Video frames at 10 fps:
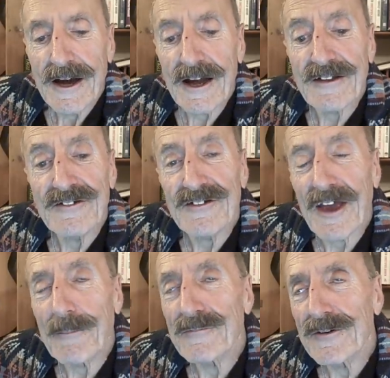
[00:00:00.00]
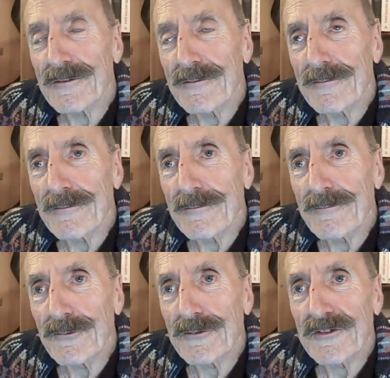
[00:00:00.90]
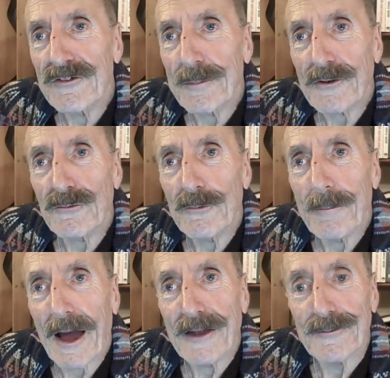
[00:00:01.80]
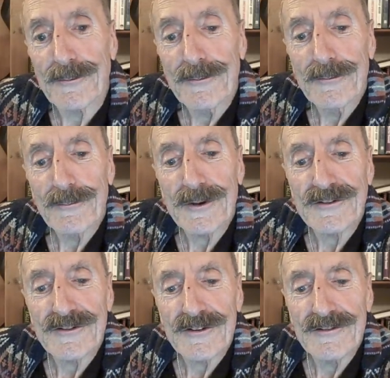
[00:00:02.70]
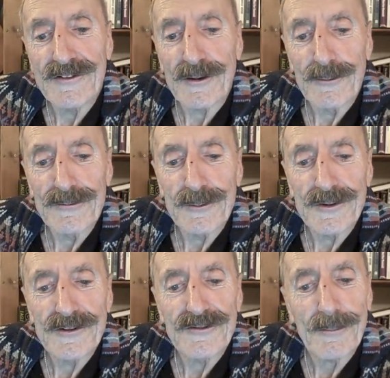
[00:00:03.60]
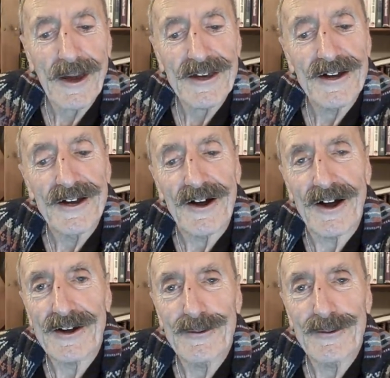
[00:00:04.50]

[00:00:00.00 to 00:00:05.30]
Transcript: except for a special panel which deals with a Jamaican guy